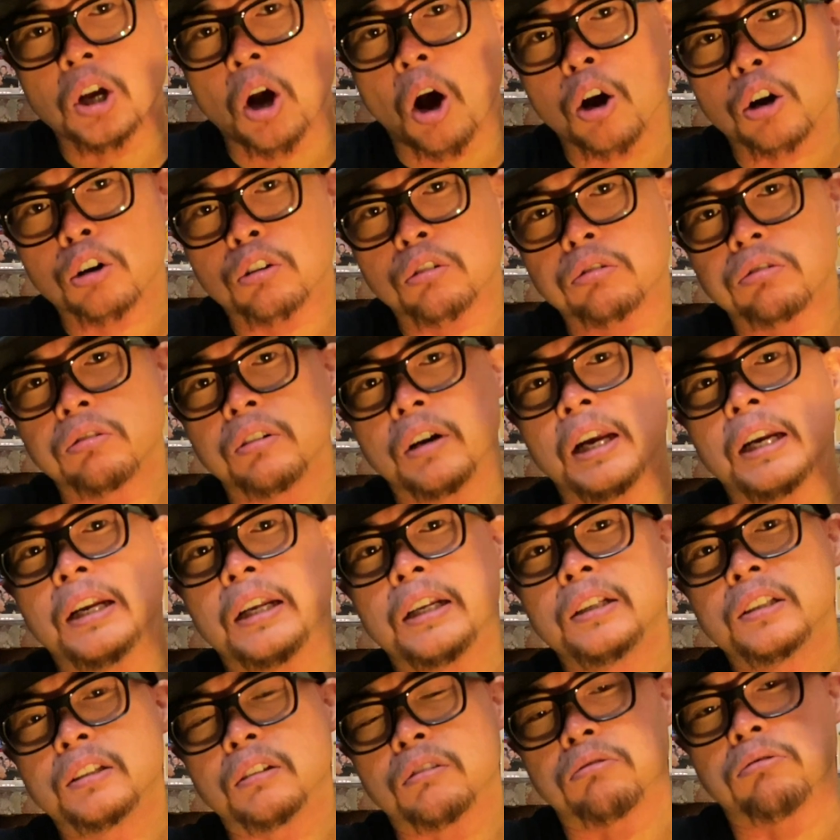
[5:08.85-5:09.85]
on
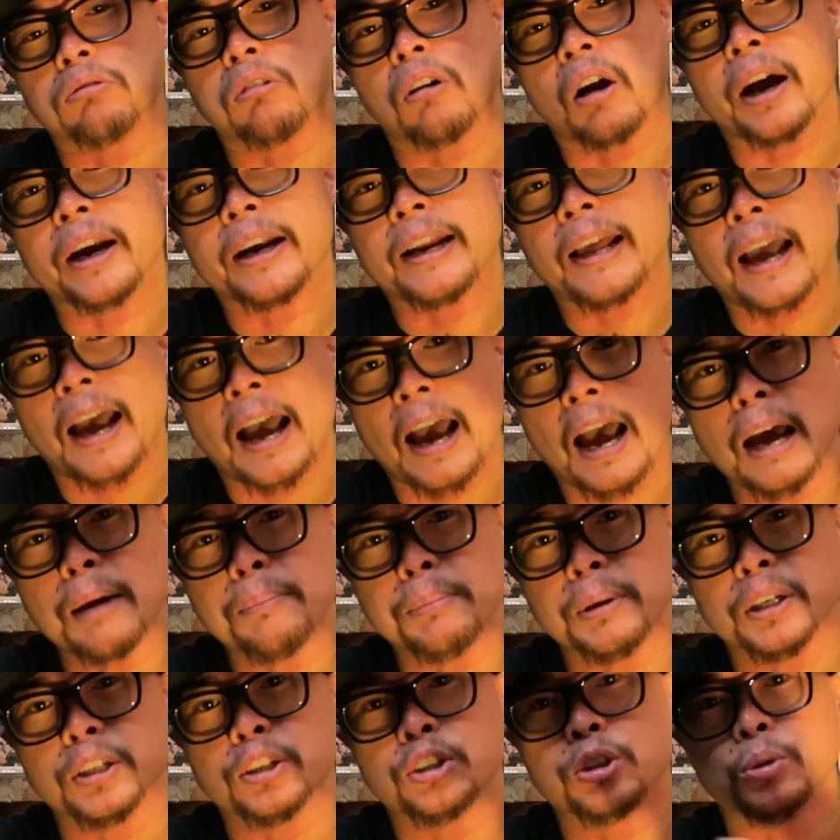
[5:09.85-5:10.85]
creating the right
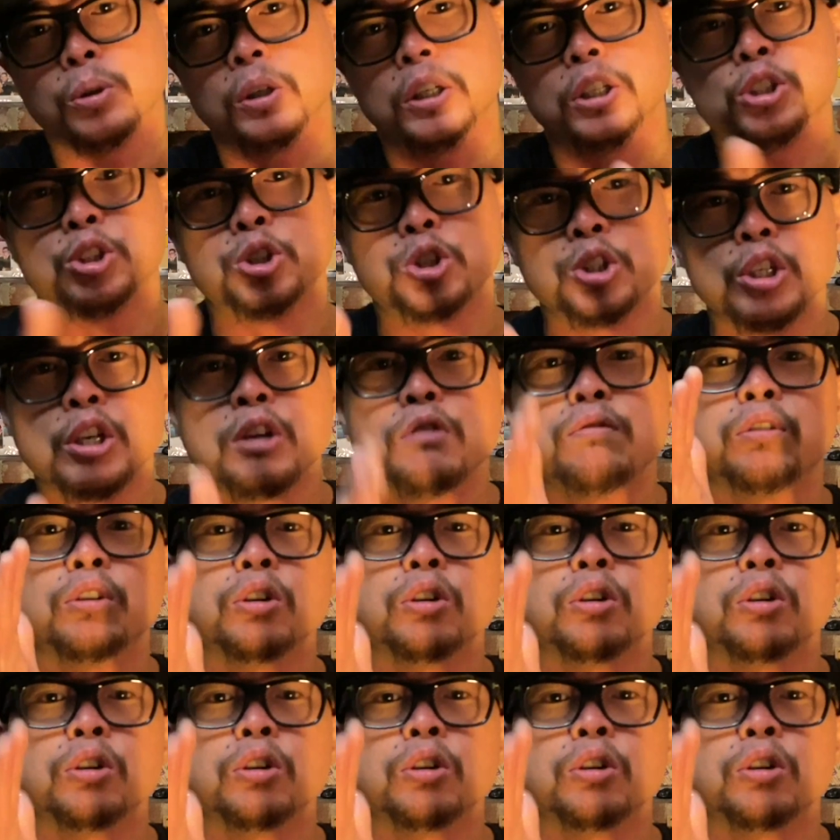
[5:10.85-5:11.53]
habit to achieve